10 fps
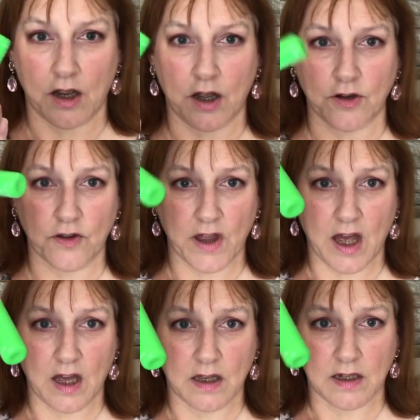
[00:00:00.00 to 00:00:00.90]

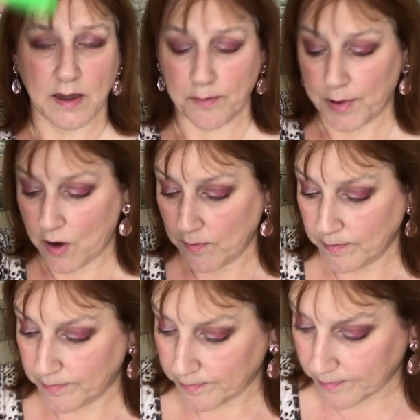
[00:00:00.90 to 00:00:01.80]
Another lip balm.
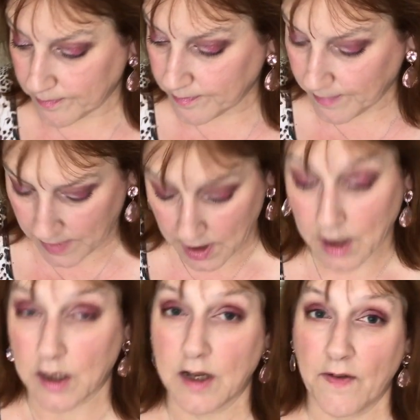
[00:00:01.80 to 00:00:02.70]
You
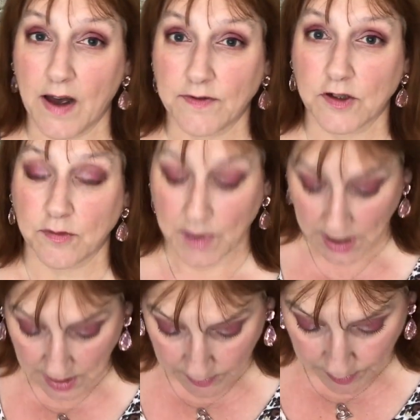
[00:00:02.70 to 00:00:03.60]
can never have too
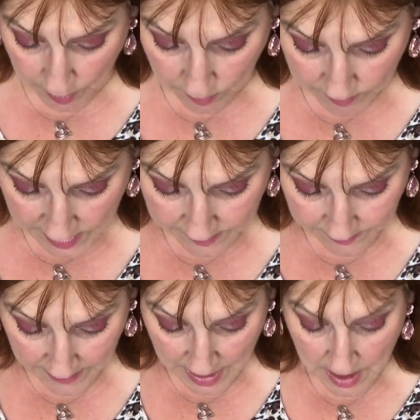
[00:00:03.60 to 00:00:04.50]
many lip balms.
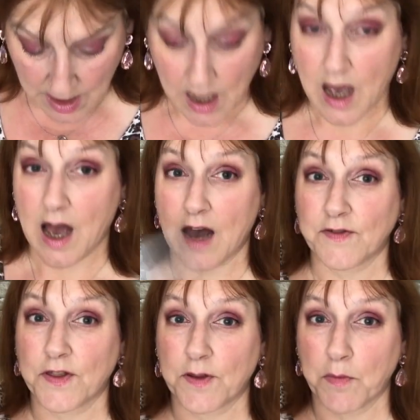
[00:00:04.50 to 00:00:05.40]
I have
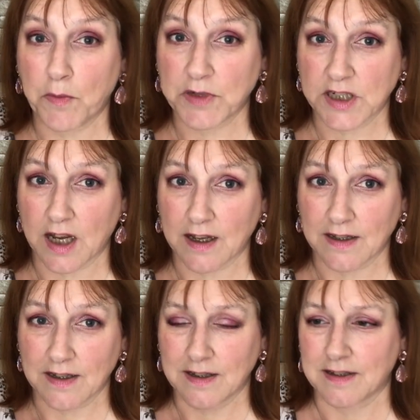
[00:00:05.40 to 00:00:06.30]
a thermometer.
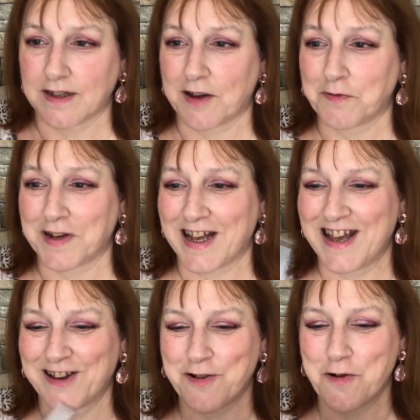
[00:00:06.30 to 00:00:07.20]
Now,
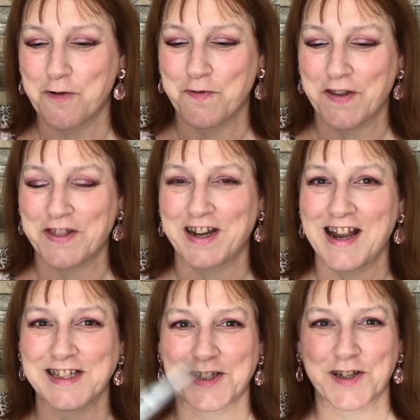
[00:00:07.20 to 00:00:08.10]
over the
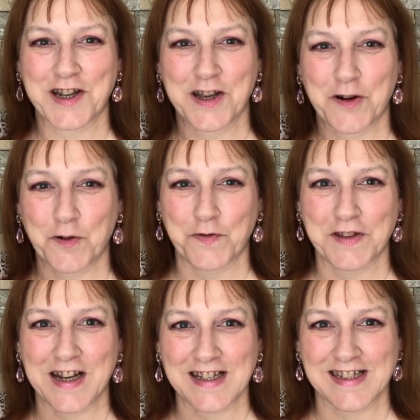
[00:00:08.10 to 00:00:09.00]

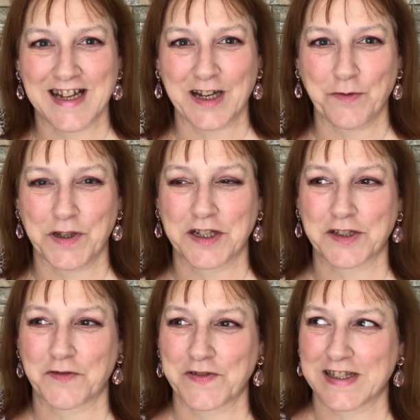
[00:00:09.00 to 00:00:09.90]
last 10 weeks,
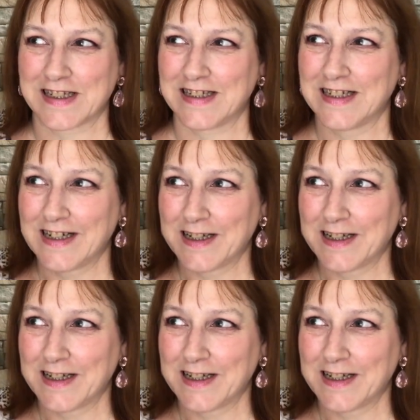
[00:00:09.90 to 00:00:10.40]
obviously,